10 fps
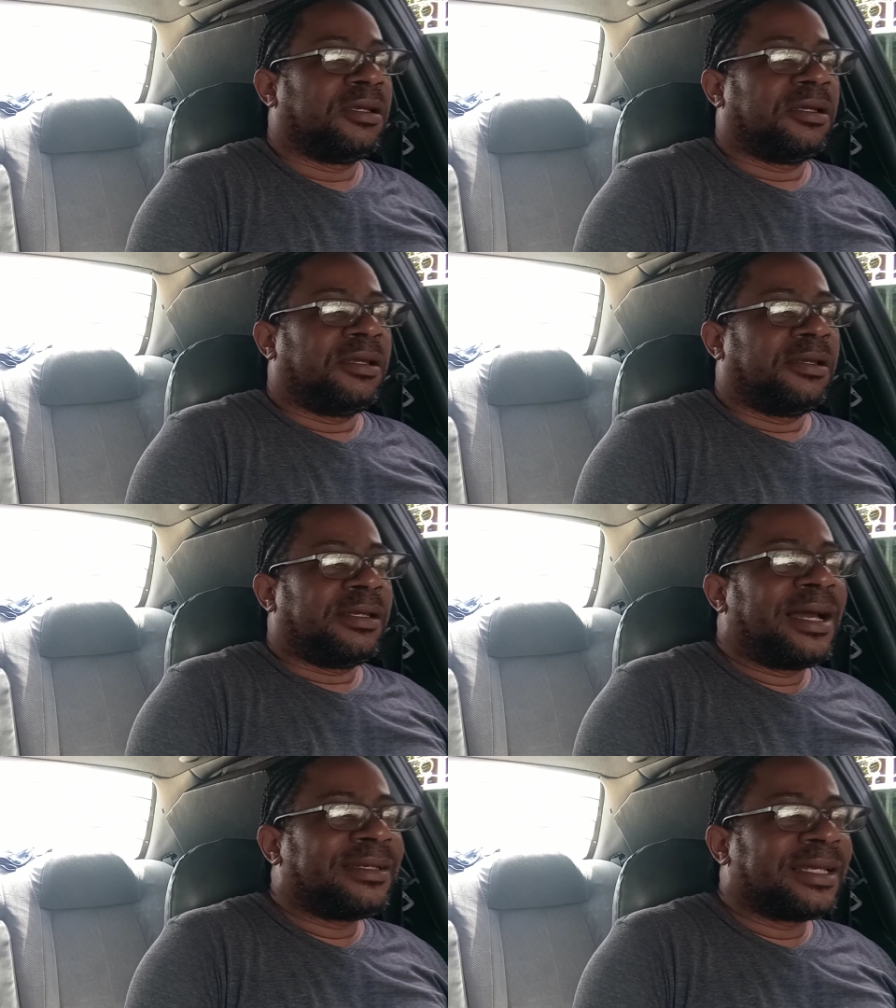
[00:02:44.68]
You
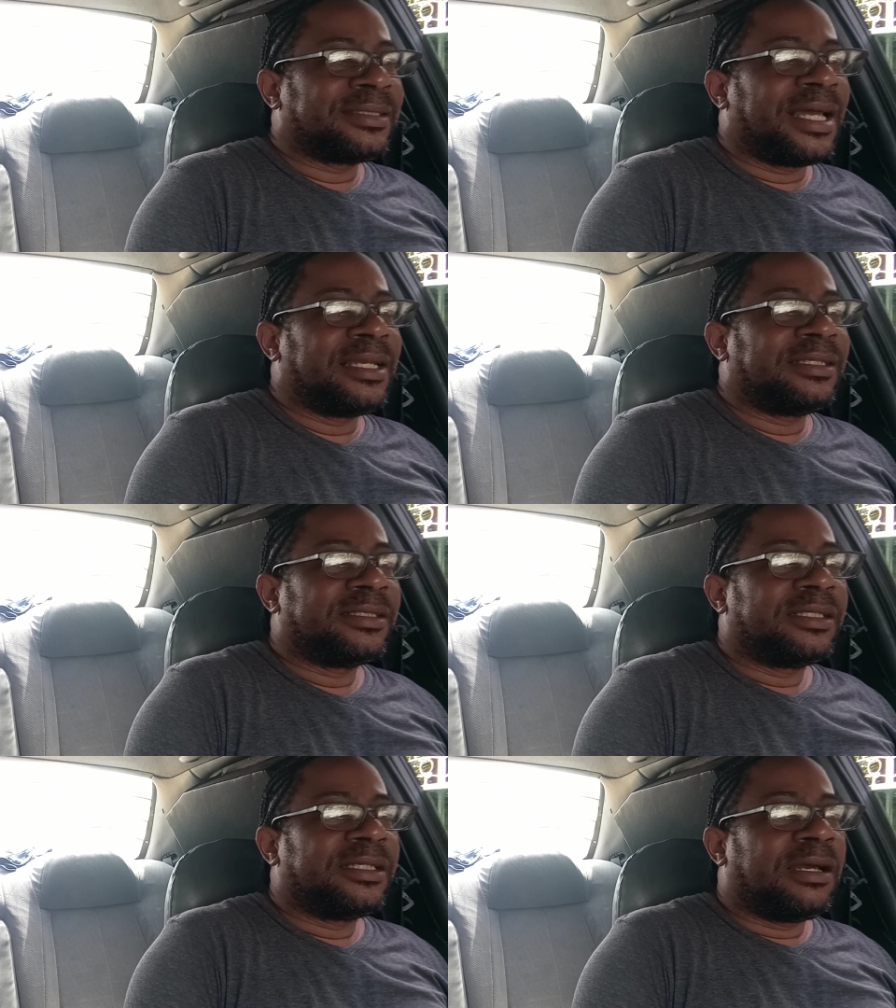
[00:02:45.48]
understand?
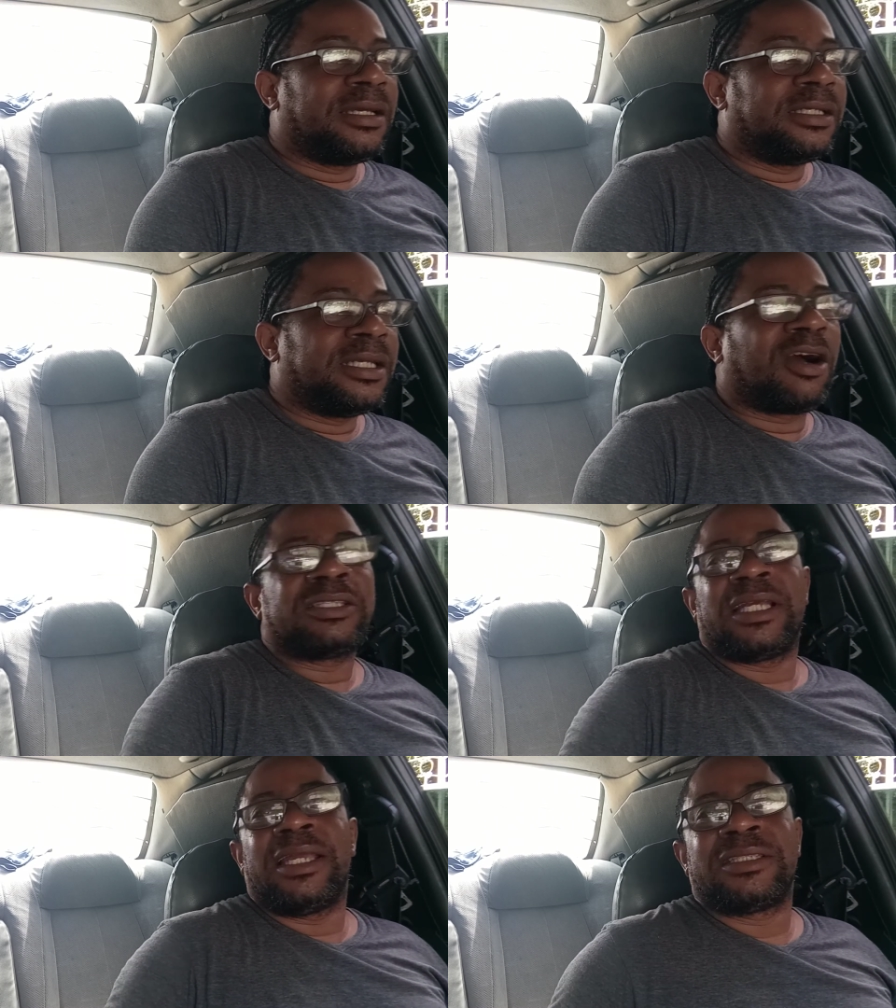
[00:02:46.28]
You're going to
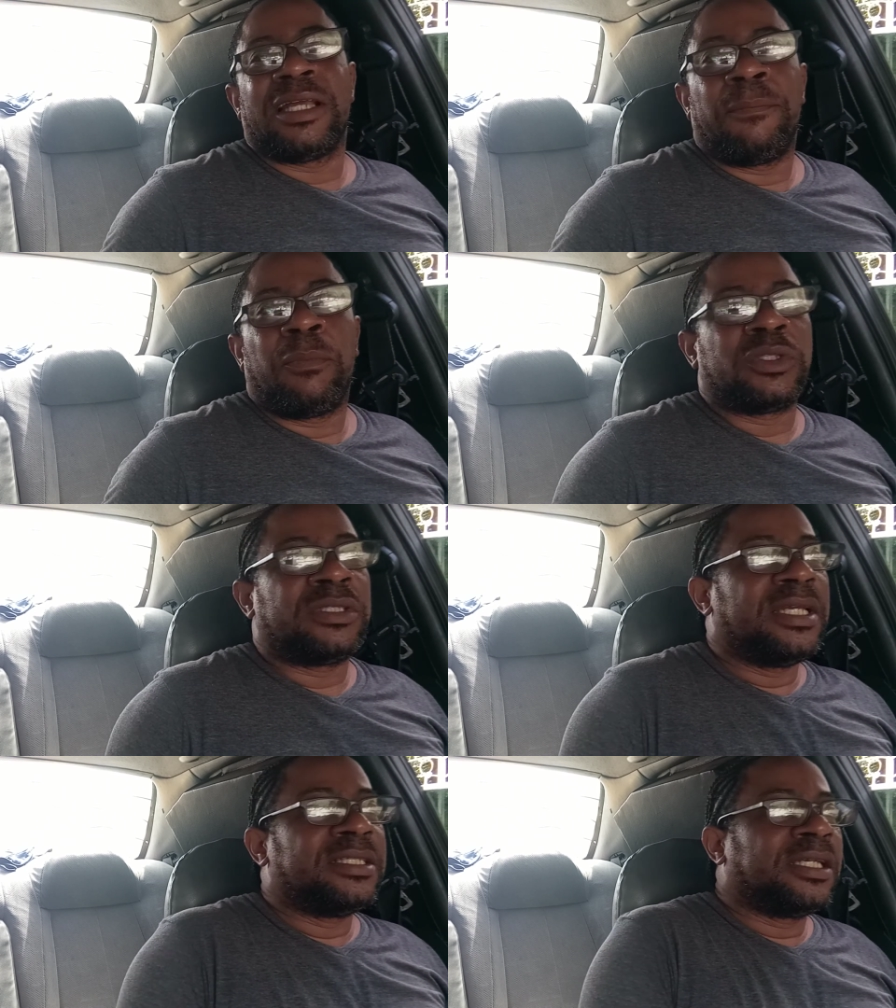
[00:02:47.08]
say yes, them put
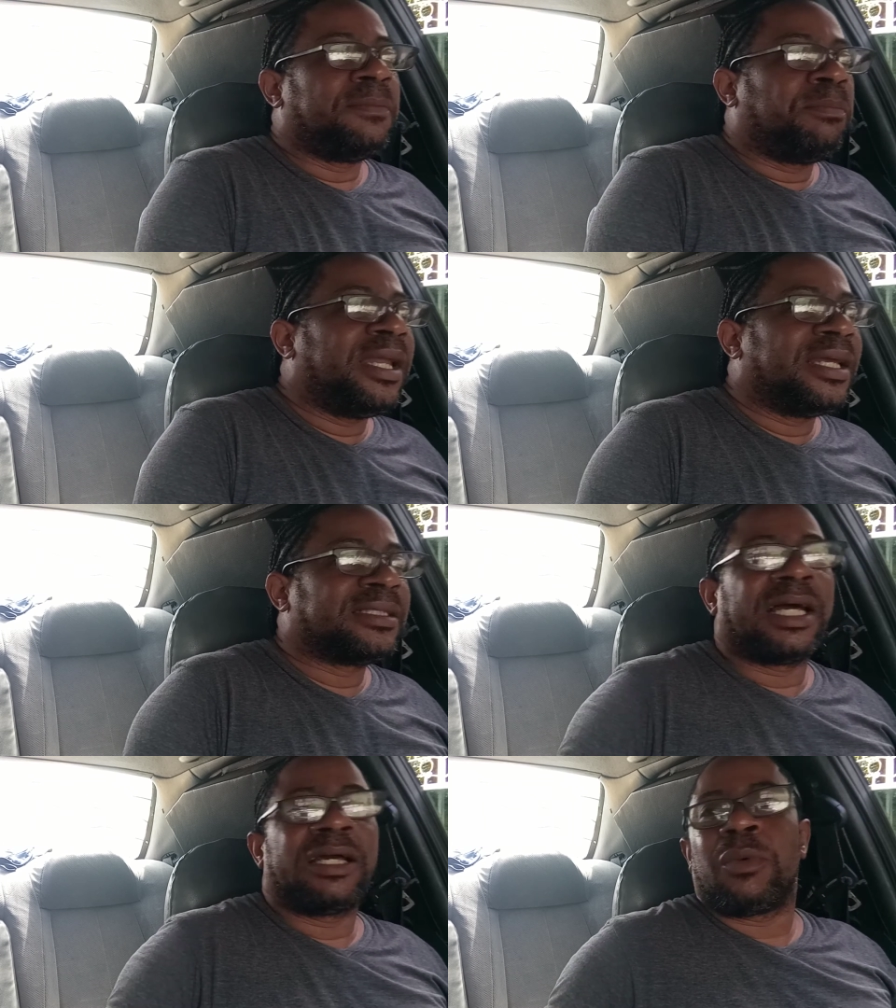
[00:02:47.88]
things in place
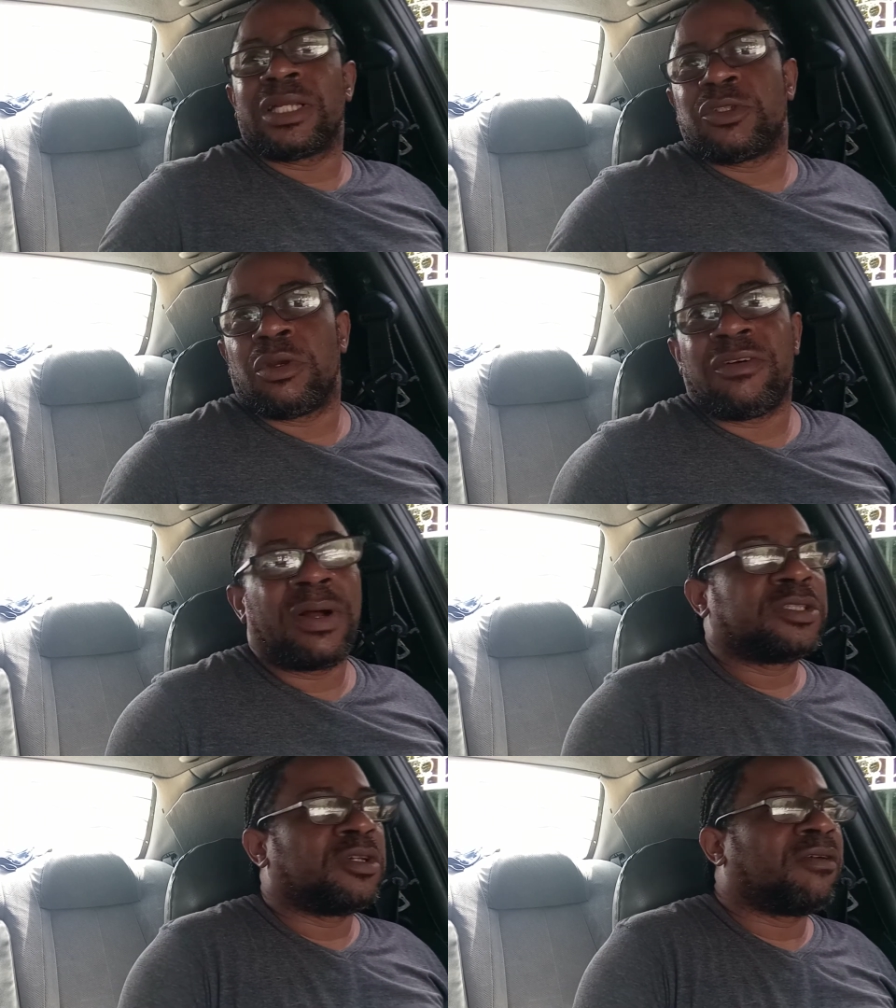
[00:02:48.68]
and whatsoever,
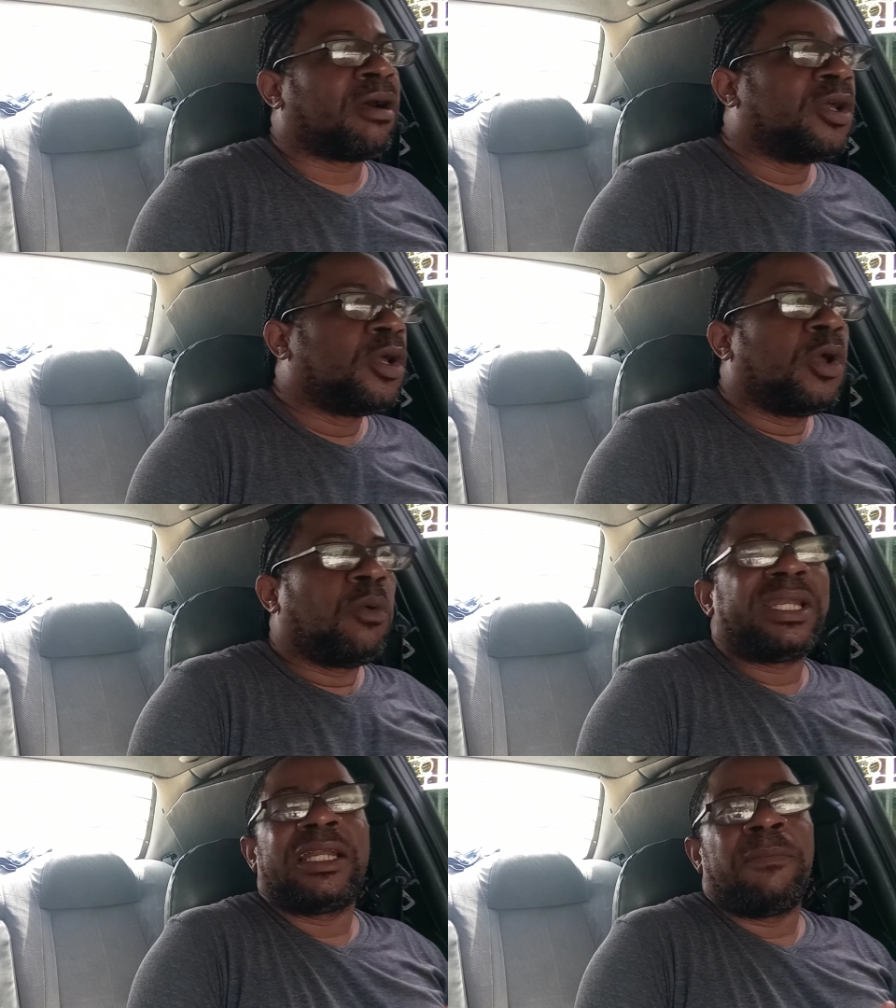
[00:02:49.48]
whatsoever.
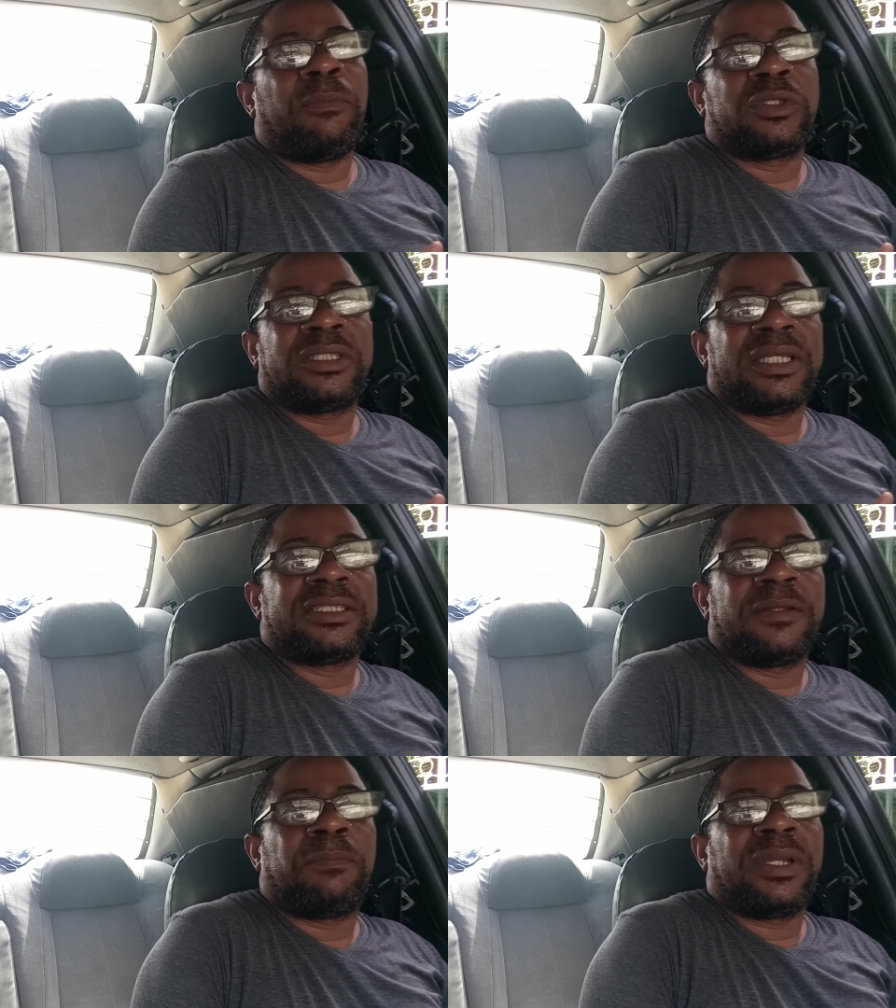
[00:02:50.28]
Whether them put things
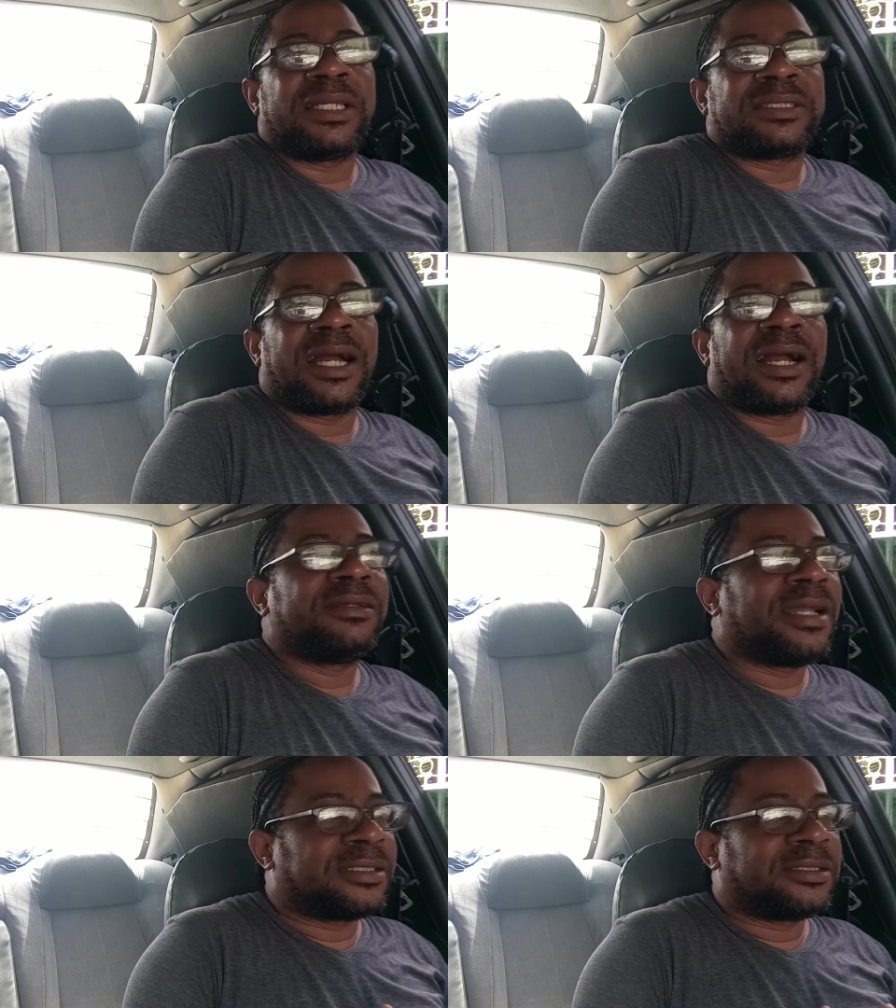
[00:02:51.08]
in place or
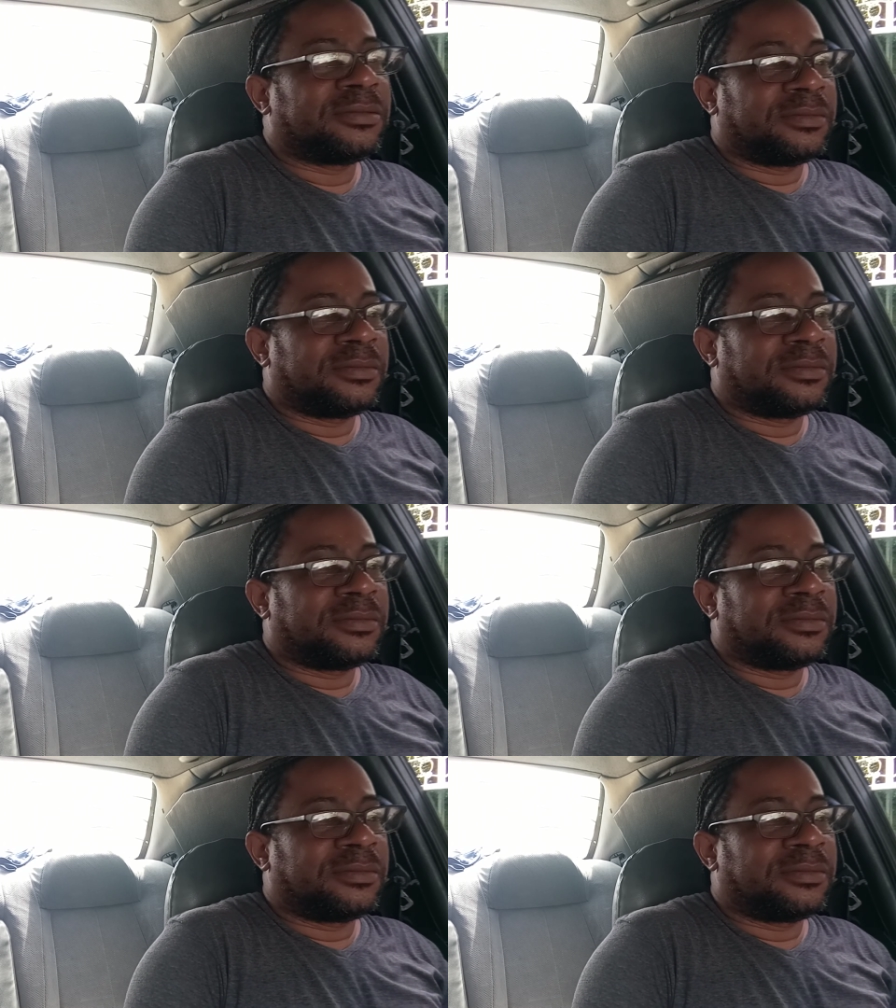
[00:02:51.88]
not.